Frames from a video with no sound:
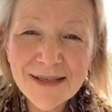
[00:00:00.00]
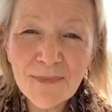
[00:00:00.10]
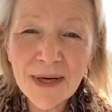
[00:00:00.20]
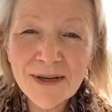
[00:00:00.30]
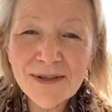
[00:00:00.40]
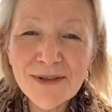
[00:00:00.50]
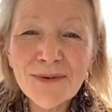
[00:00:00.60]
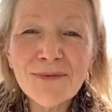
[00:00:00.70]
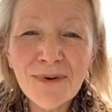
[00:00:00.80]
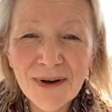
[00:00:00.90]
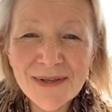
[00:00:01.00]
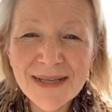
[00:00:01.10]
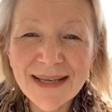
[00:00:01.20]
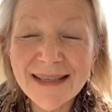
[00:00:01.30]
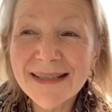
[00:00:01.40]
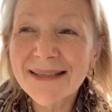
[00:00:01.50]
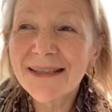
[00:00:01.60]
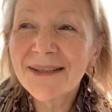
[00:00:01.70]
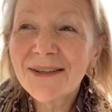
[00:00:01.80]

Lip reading: because the roses